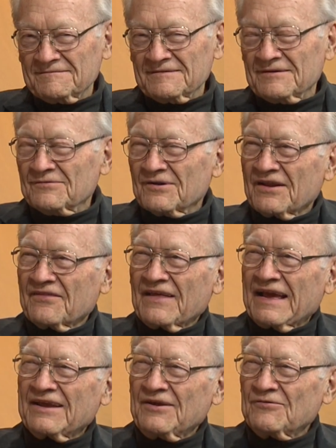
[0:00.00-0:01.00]
I want to
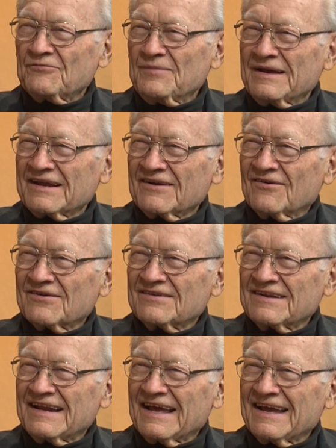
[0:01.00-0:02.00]
thank you for being on
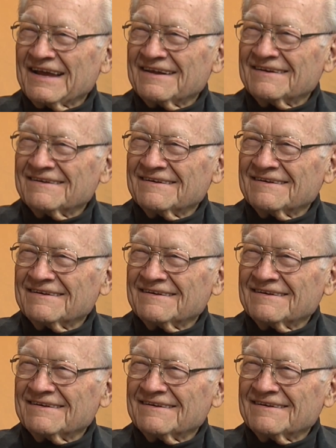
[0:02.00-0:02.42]
today,